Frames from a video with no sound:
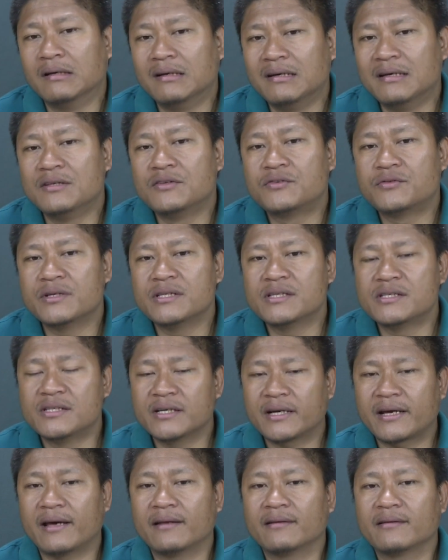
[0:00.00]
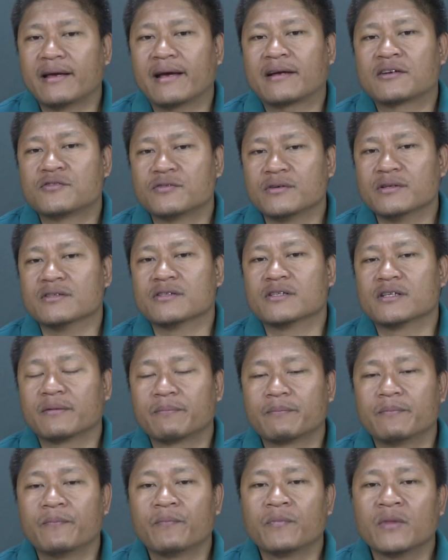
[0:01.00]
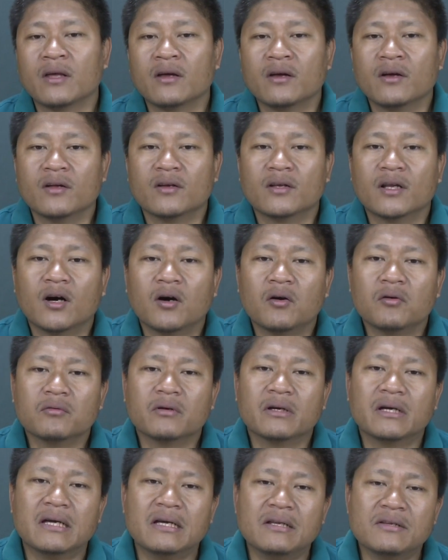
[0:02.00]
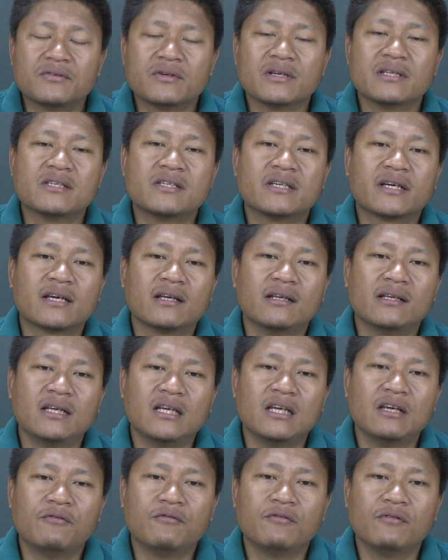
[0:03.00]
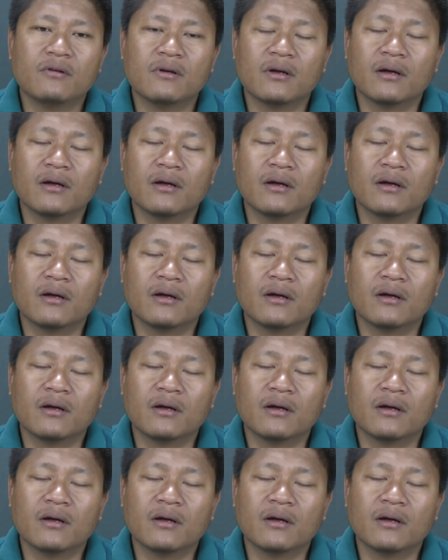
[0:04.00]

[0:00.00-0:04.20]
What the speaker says: intrinsic and the extrinsic. Now, intrinsically, if